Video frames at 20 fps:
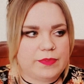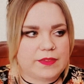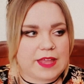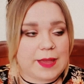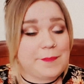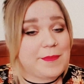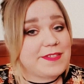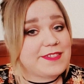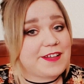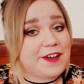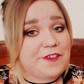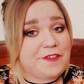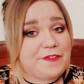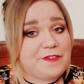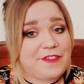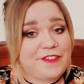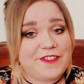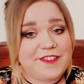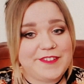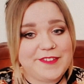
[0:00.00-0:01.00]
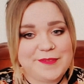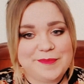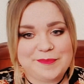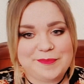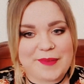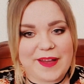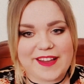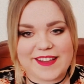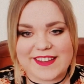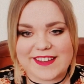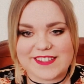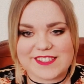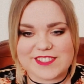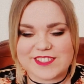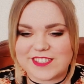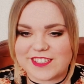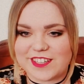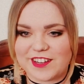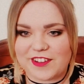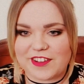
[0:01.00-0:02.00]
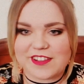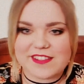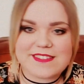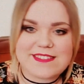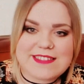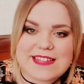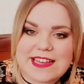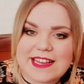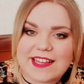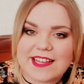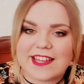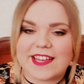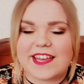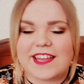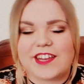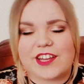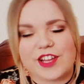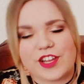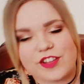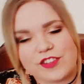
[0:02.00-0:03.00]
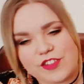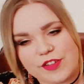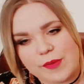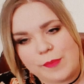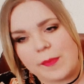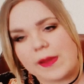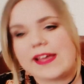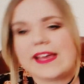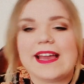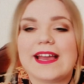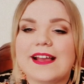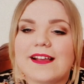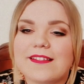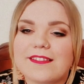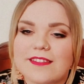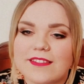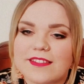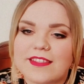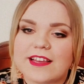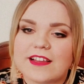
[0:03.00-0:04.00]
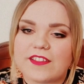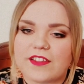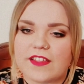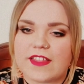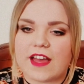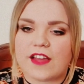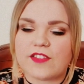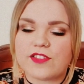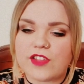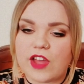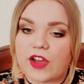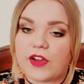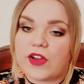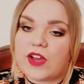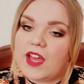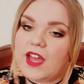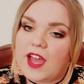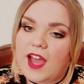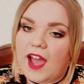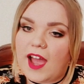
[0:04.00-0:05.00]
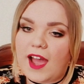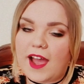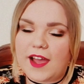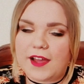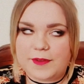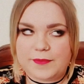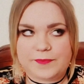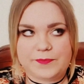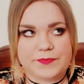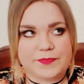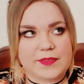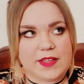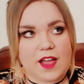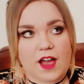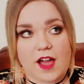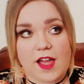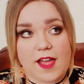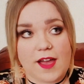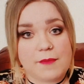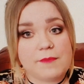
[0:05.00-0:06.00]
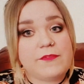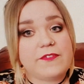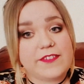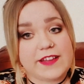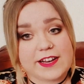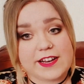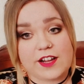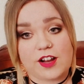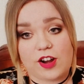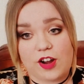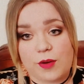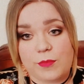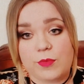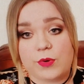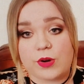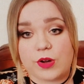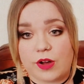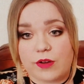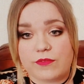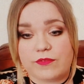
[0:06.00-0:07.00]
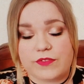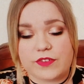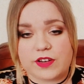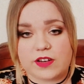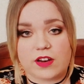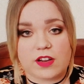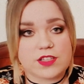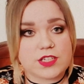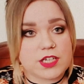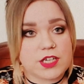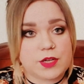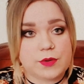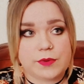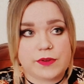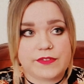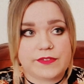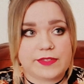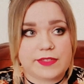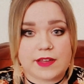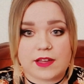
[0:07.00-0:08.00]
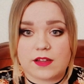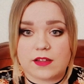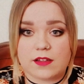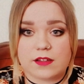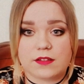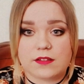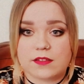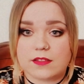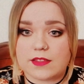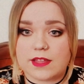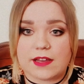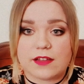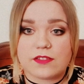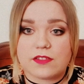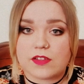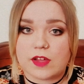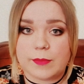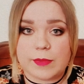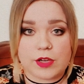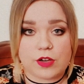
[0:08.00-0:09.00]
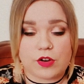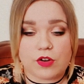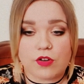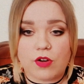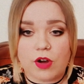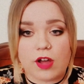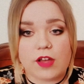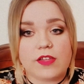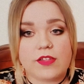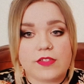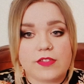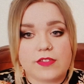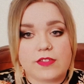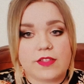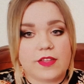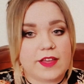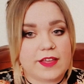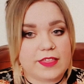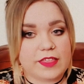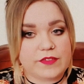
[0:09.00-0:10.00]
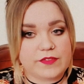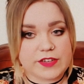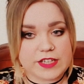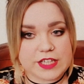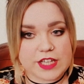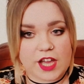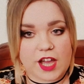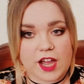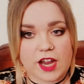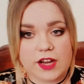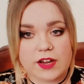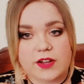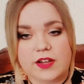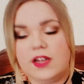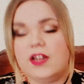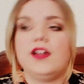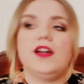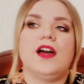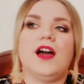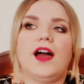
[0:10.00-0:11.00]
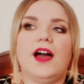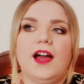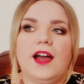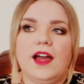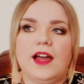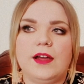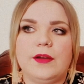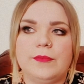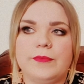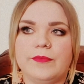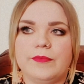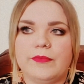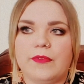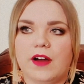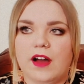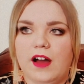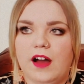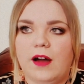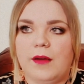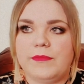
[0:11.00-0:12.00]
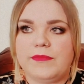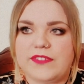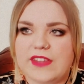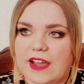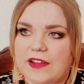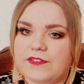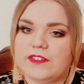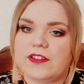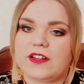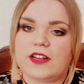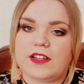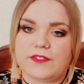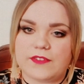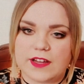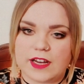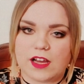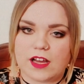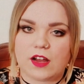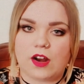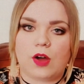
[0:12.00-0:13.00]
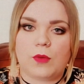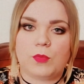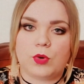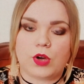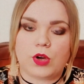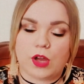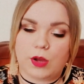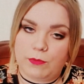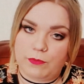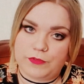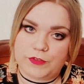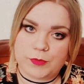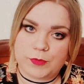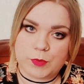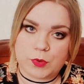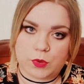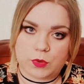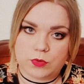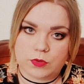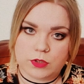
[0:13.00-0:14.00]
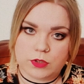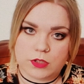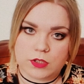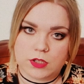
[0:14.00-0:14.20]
get myself back into like singing and doing my gigs and things like that. So I am feeling a lot more confident. I don't know whether that's coming across in the video. I'm definitely feeling a lot more comfortable